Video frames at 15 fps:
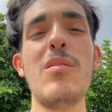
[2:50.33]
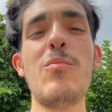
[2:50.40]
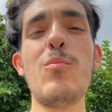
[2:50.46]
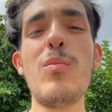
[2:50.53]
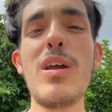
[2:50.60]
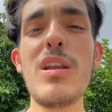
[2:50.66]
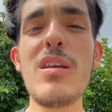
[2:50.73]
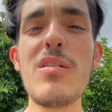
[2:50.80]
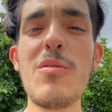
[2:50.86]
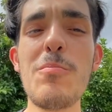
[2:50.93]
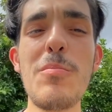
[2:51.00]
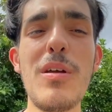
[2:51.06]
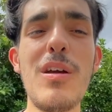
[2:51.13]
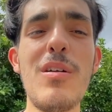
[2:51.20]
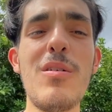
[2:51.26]
Many
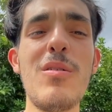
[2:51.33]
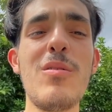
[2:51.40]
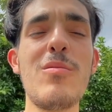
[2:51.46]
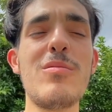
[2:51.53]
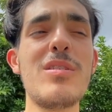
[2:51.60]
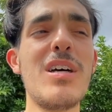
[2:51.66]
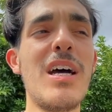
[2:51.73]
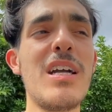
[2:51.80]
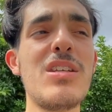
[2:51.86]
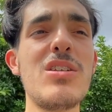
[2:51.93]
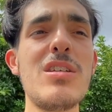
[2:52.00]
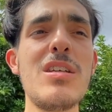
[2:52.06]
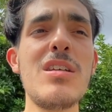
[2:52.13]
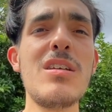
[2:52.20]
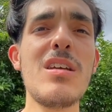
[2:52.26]
compare Tai
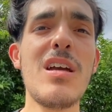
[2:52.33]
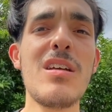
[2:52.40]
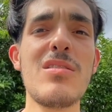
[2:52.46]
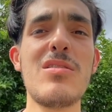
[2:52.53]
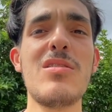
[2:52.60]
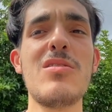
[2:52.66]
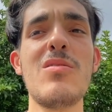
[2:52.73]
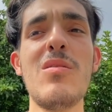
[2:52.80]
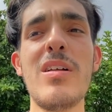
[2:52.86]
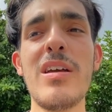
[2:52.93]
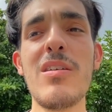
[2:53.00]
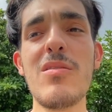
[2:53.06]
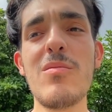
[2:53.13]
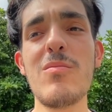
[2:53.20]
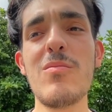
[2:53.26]
Chi as to
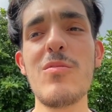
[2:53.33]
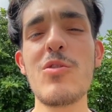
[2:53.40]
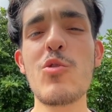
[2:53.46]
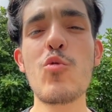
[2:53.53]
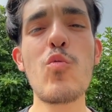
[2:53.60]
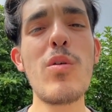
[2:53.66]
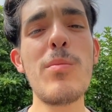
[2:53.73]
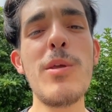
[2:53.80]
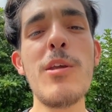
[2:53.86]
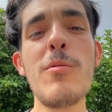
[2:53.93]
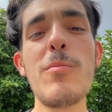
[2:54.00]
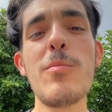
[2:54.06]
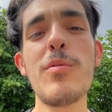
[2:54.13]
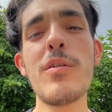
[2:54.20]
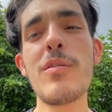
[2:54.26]
like swimming,
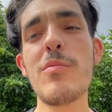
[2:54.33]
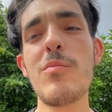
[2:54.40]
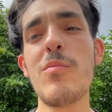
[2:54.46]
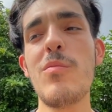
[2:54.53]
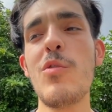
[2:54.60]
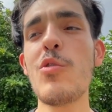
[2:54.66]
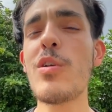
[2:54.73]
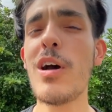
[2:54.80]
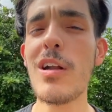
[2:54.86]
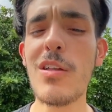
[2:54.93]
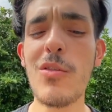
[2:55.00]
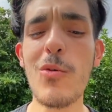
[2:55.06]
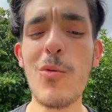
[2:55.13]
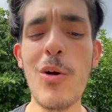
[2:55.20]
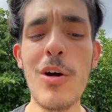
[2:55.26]
but you're not
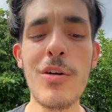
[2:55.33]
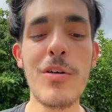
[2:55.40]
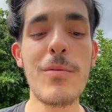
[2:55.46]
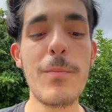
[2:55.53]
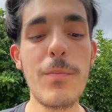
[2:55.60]
in the water.